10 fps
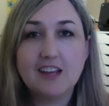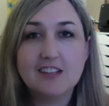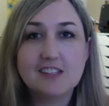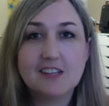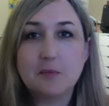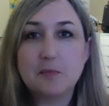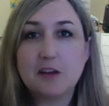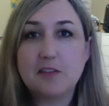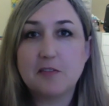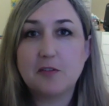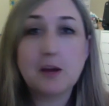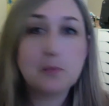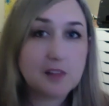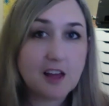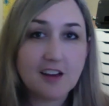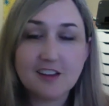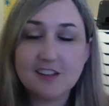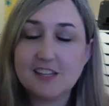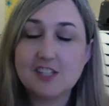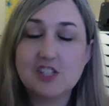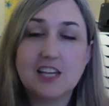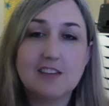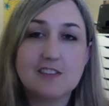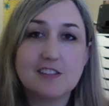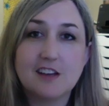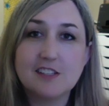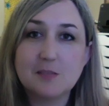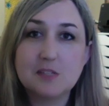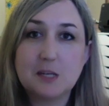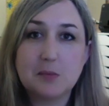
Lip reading: It's a great blog that she gives awesome